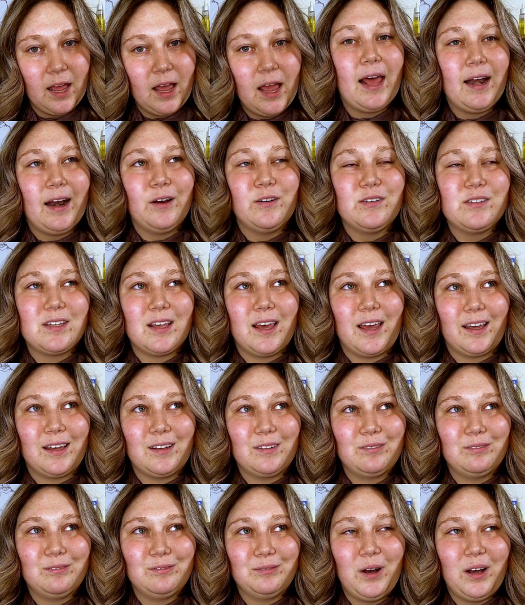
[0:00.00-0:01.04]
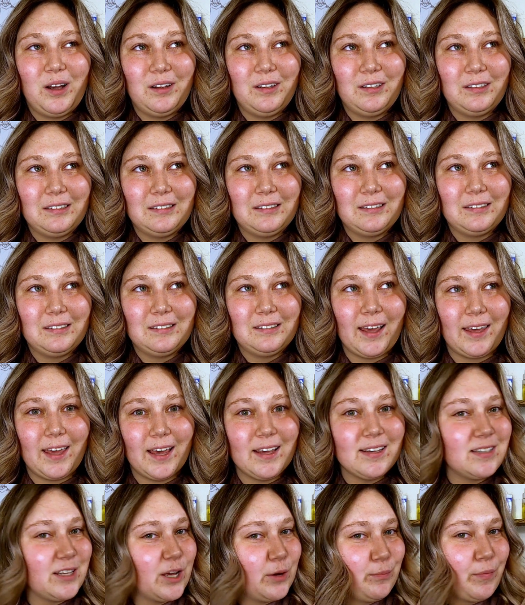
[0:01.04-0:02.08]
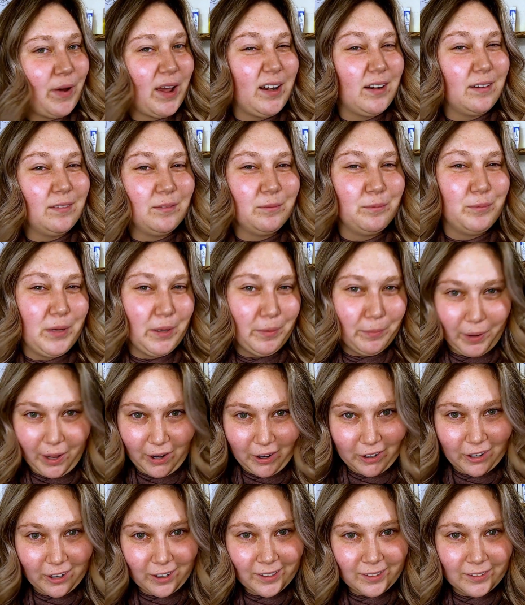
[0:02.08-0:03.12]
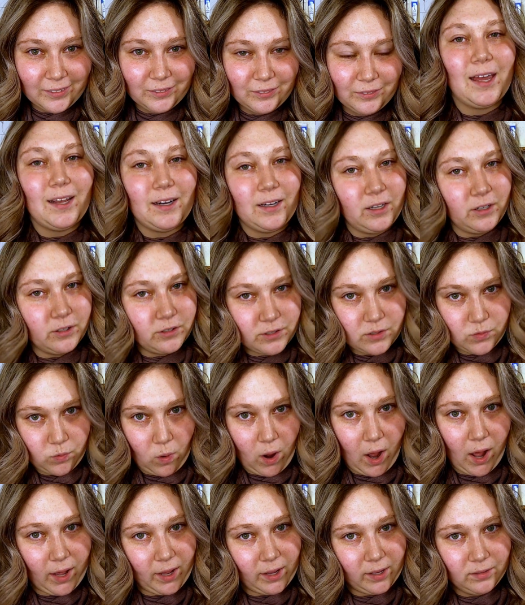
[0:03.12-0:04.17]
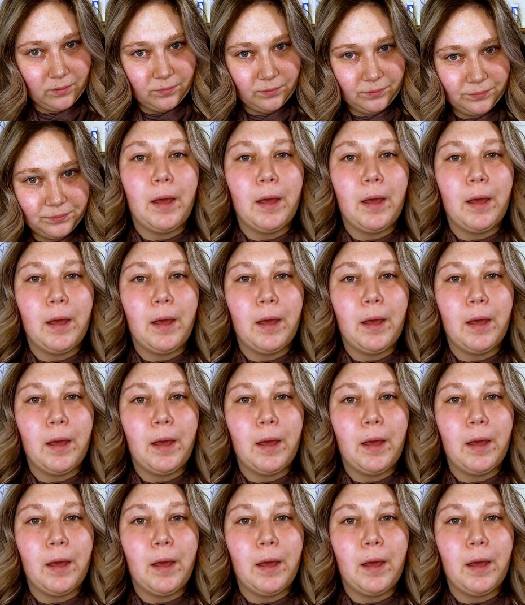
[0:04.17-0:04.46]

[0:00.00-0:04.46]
and I was like, well, I guess that might be better. And here's why.